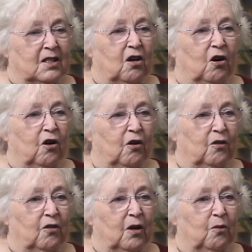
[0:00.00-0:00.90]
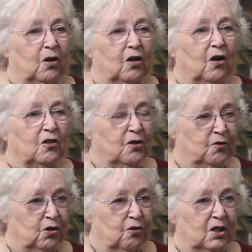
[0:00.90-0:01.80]
And that's got
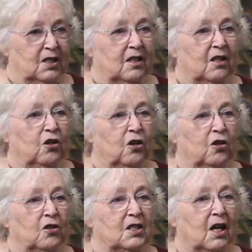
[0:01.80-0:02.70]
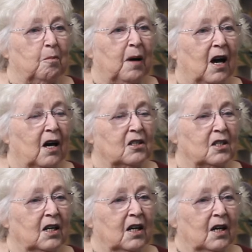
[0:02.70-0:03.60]
a serious purpose.
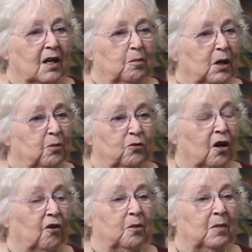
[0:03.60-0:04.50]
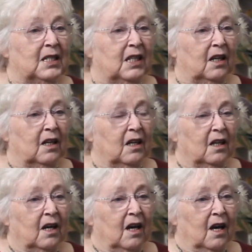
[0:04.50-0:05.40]
It's quite intriguing,
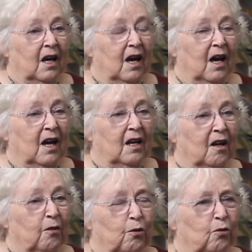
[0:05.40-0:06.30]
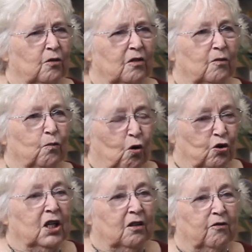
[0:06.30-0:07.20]
but it's set in Sydney. But it
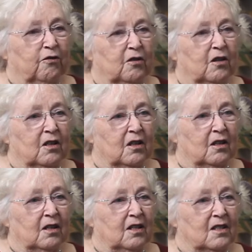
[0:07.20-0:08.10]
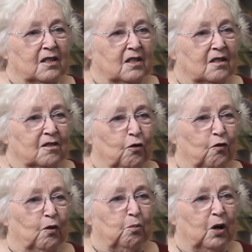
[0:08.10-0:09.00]
also looks at the question of
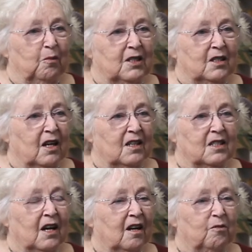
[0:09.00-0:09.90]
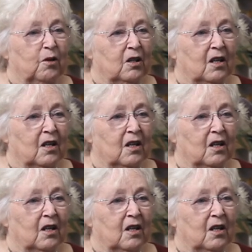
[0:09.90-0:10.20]
domestic violence and what a